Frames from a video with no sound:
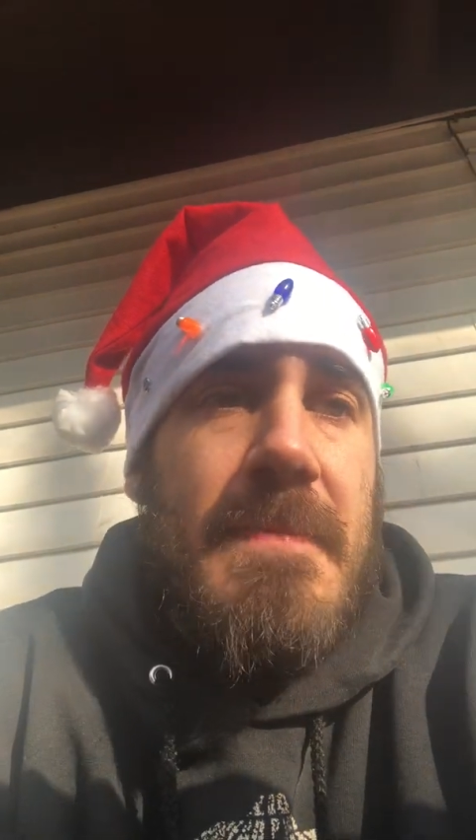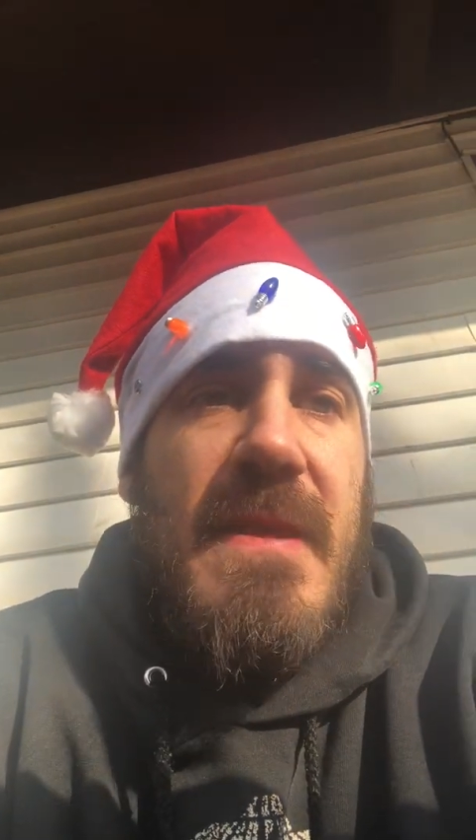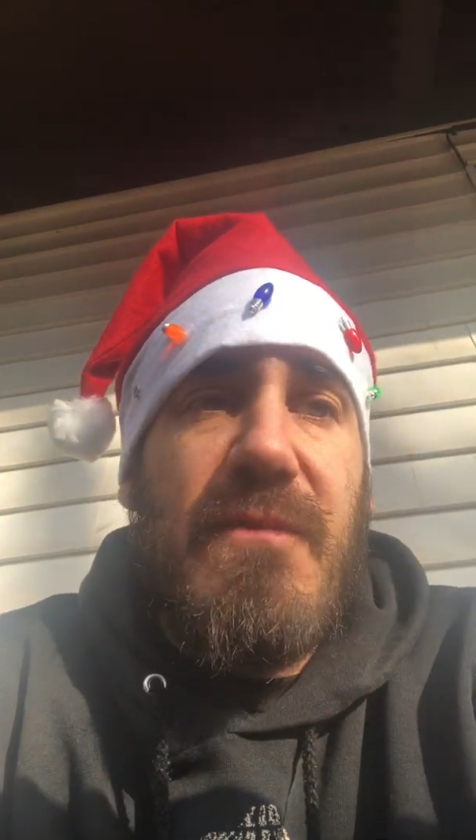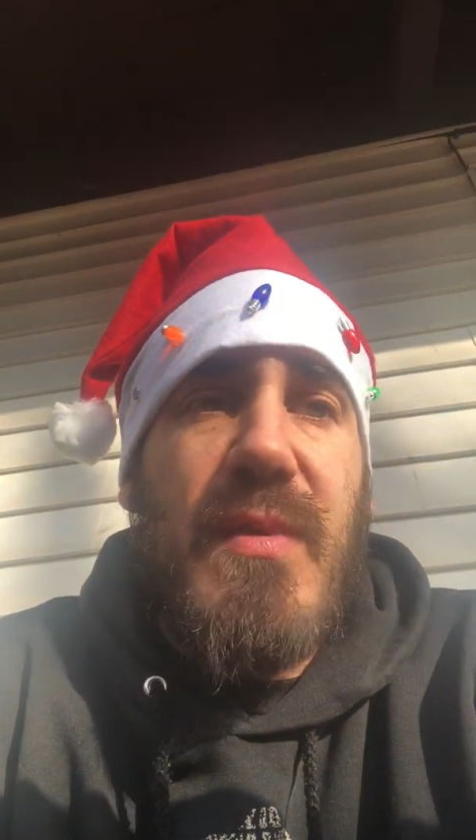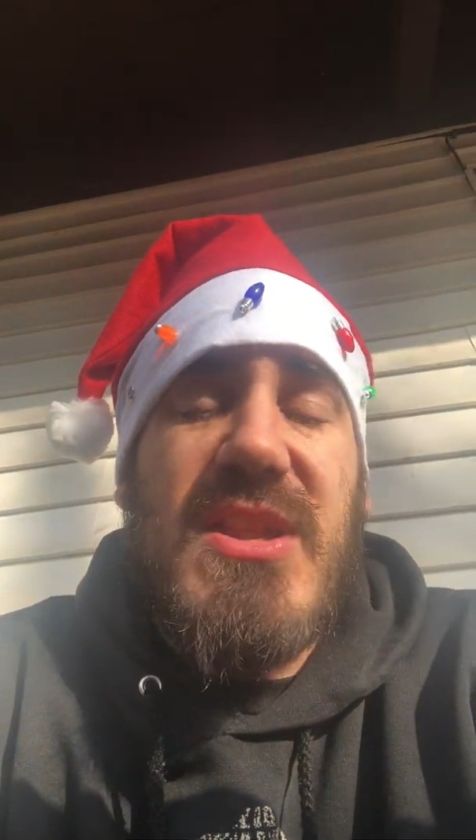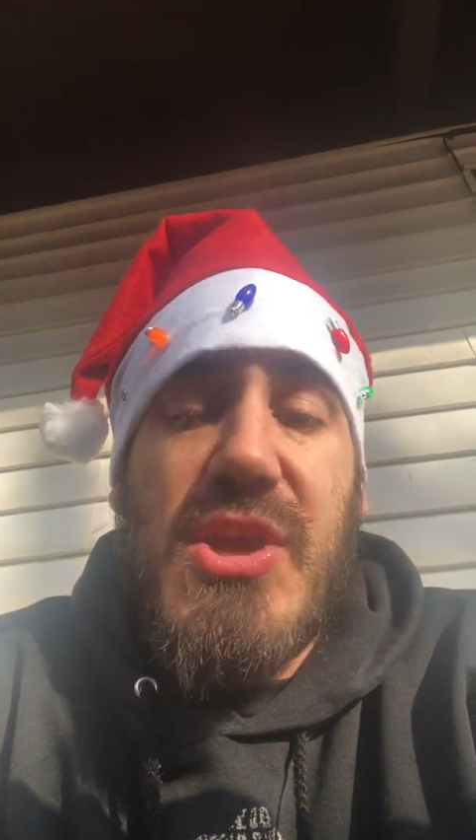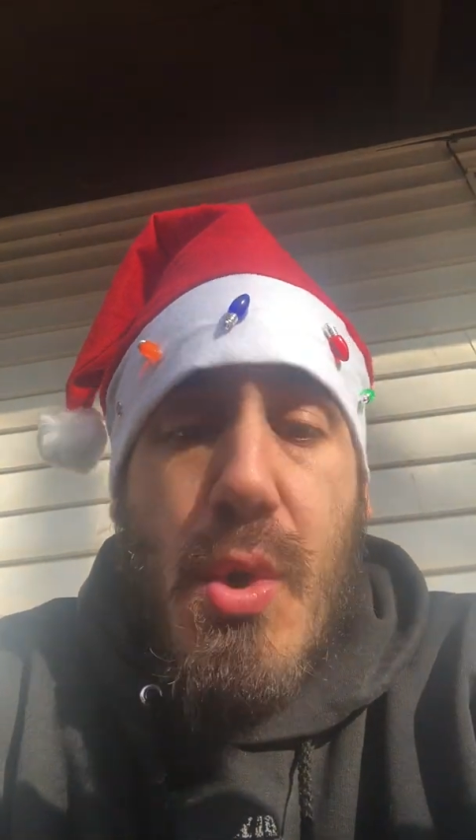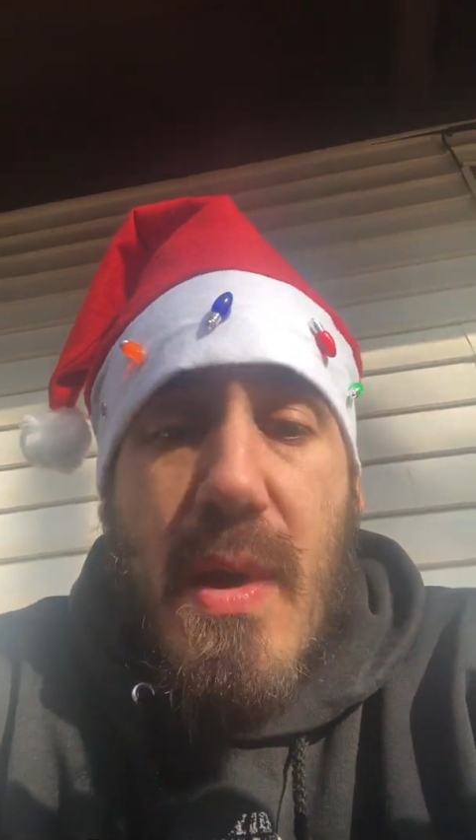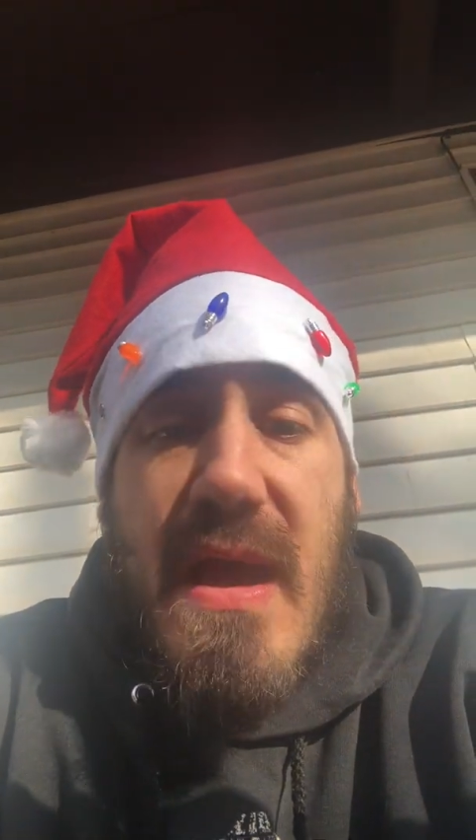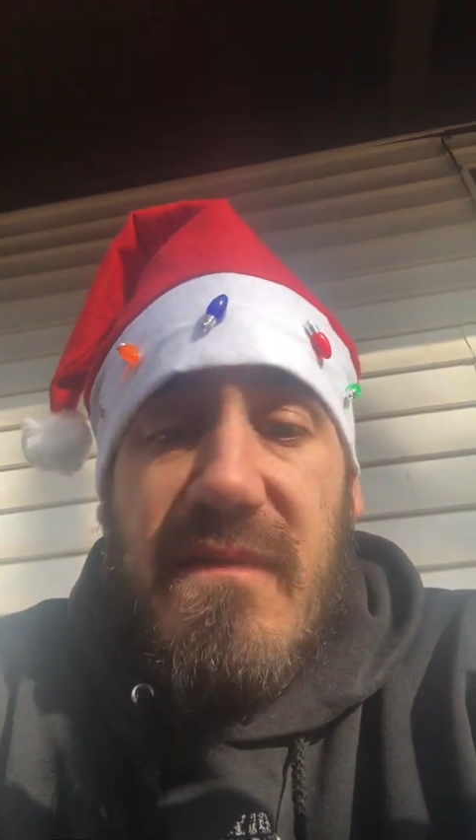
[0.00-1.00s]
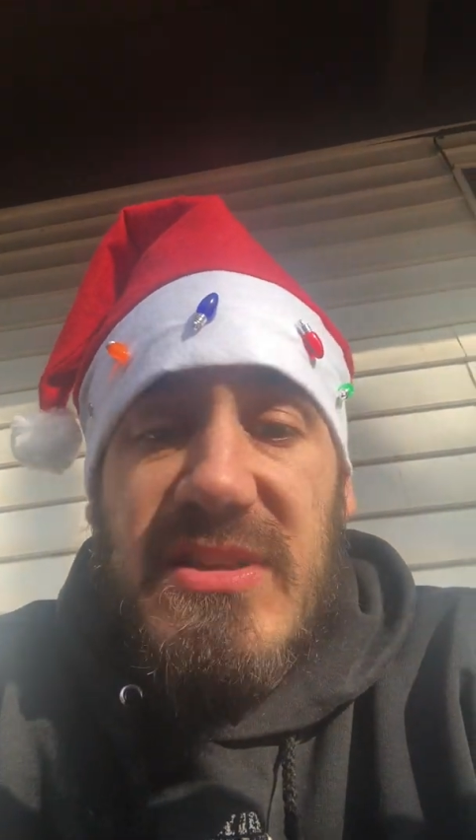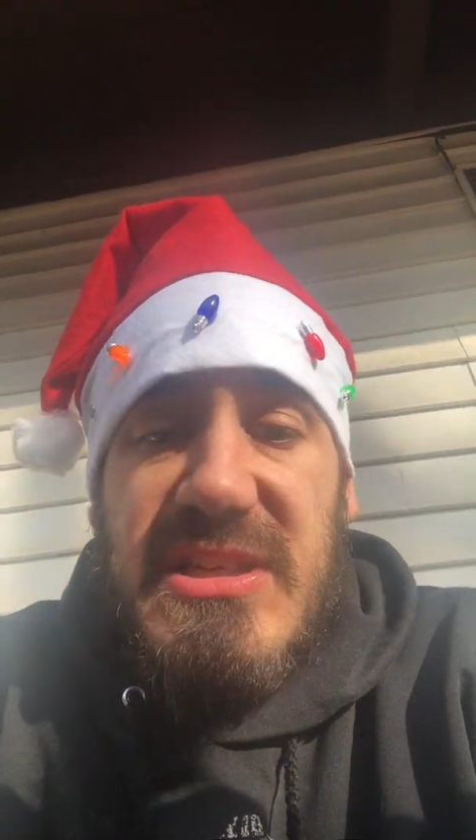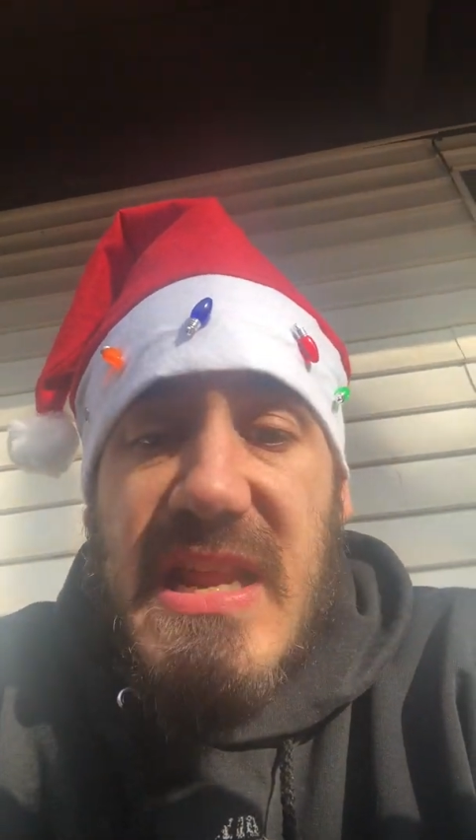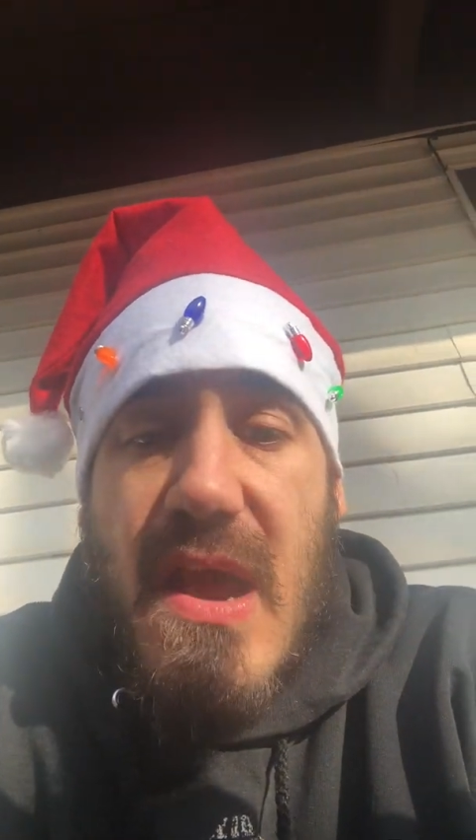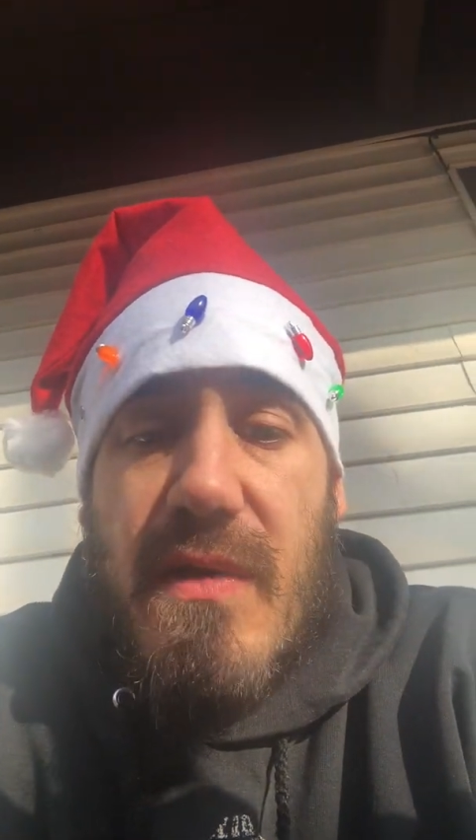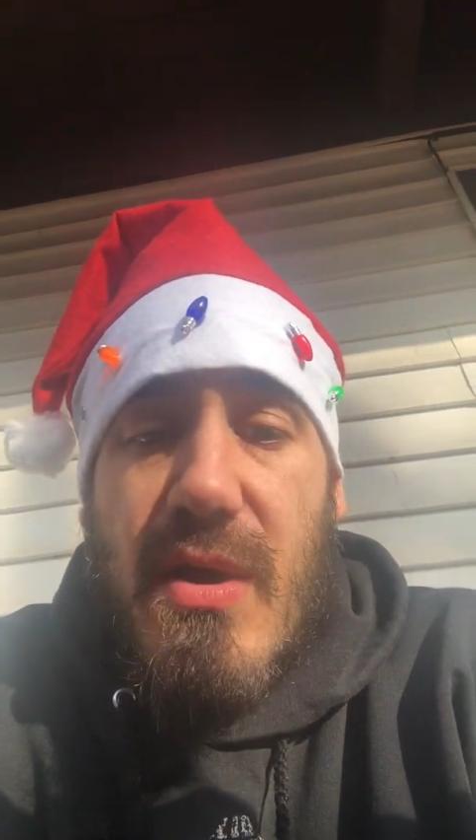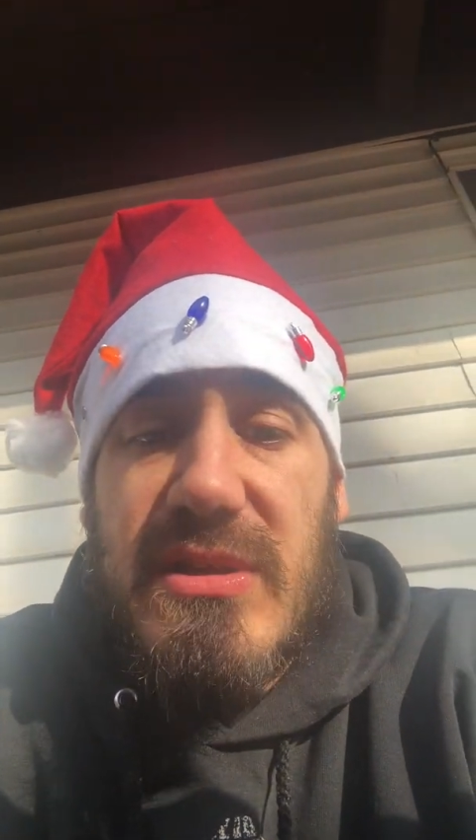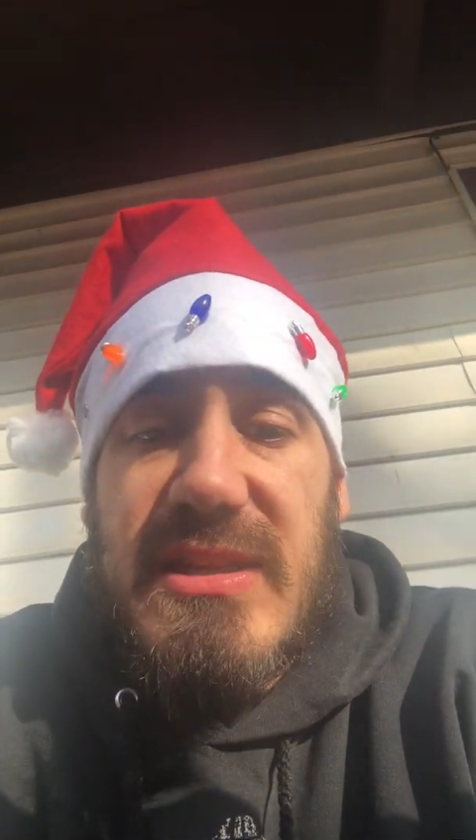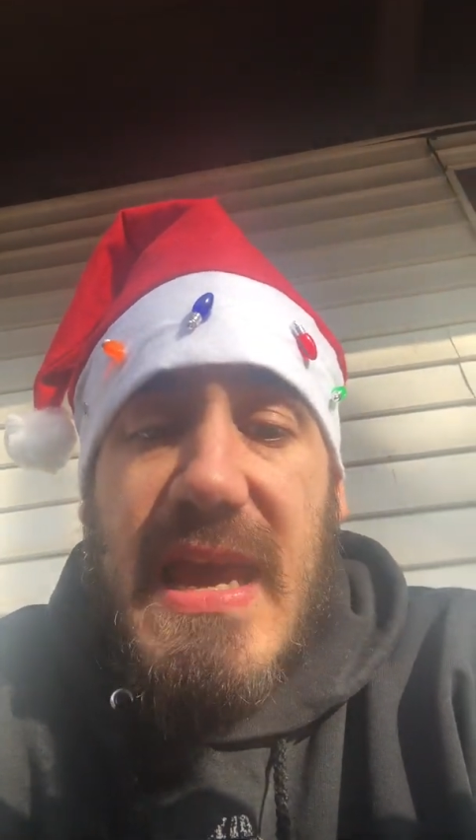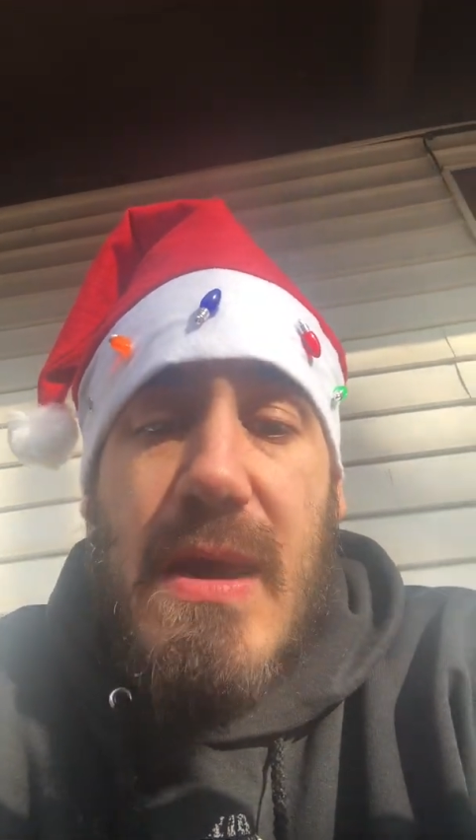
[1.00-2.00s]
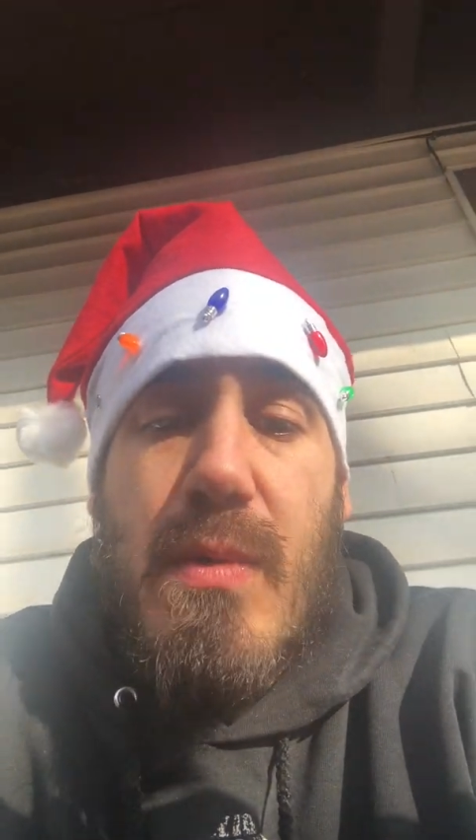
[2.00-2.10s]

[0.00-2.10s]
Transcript: if we do have a scenario tonight